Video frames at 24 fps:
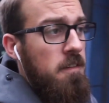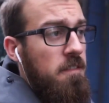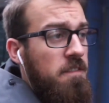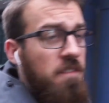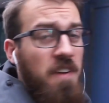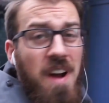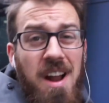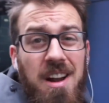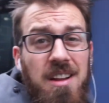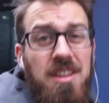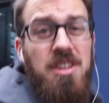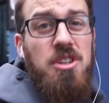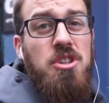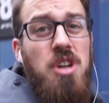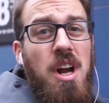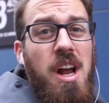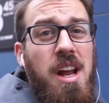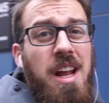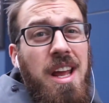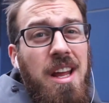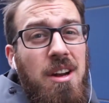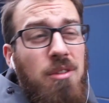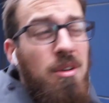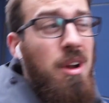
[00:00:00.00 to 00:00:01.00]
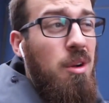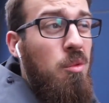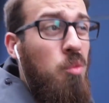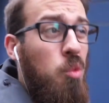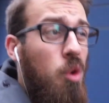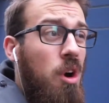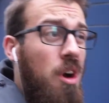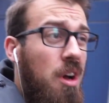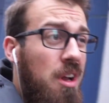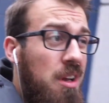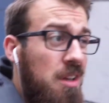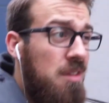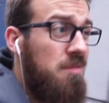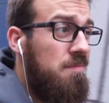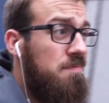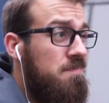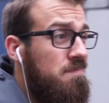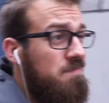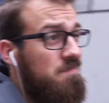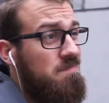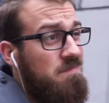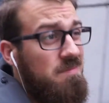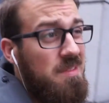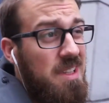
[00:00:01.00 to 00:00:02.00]
Finally try again around
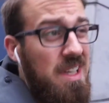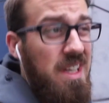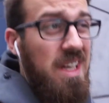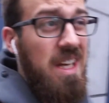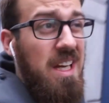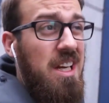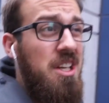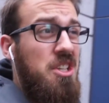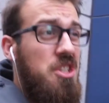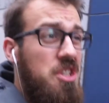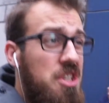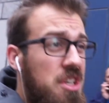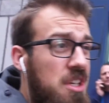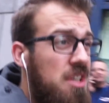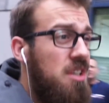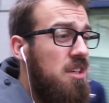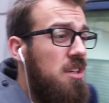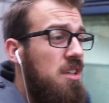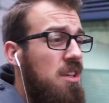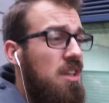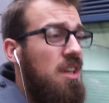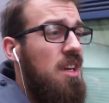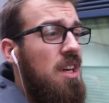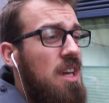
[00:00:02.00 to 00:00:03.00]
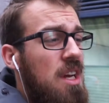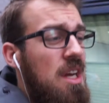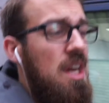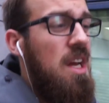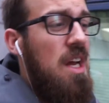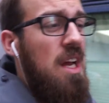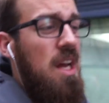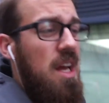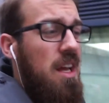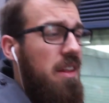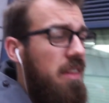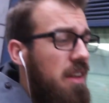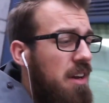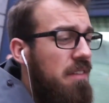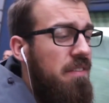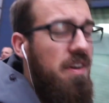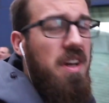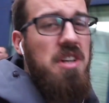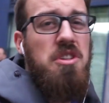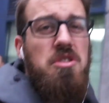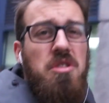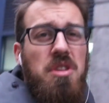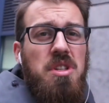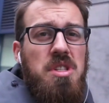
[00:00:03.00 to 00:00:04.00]
1-ish, and then
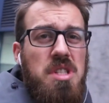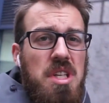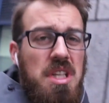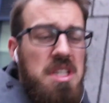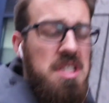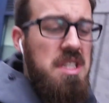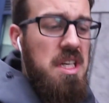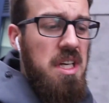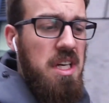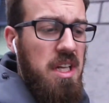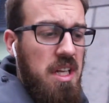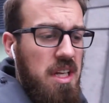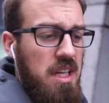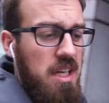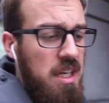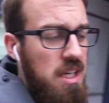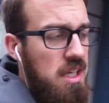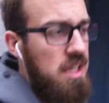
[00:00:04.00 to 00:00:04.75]
eventually succeeded.